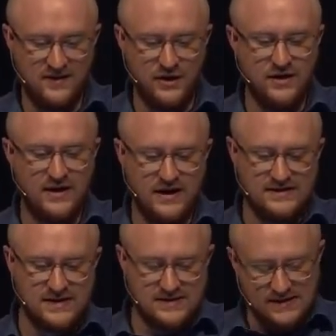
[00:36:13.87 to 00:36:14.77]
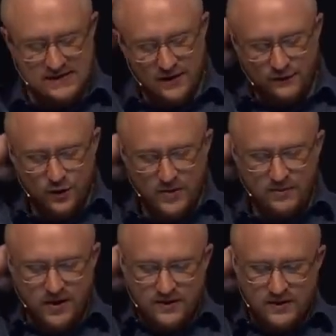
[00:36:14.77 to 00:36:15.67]
39 says this, Therefore, my
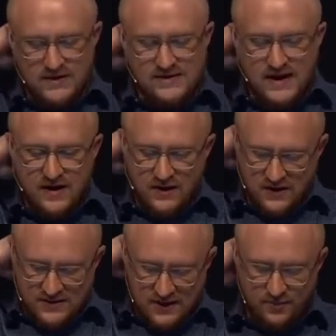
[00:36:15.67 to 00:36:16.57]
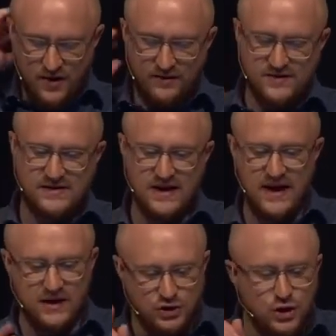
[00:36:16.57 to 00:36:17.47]
brethren, desire earnestly to prophesy
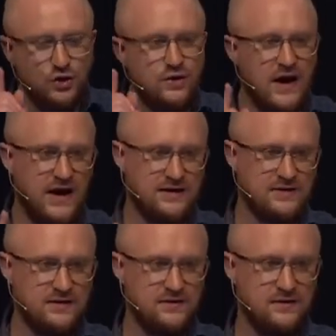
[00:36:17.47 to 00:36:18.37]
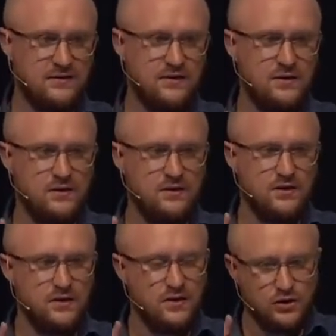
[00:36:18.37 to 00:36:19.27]
and do not,
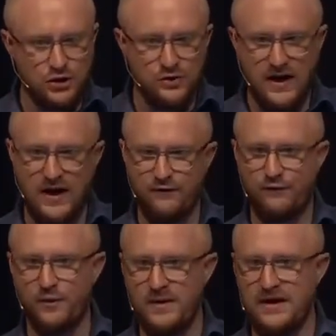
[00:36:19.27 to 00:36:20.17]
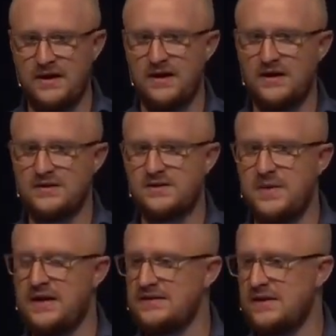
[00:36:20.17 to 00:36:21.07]
do not forbid to
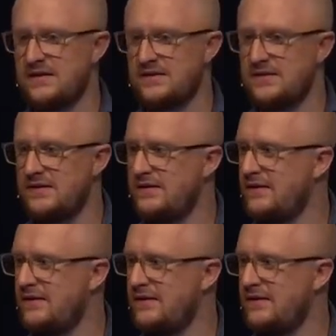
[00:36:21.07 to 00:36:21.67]
speak in tongues.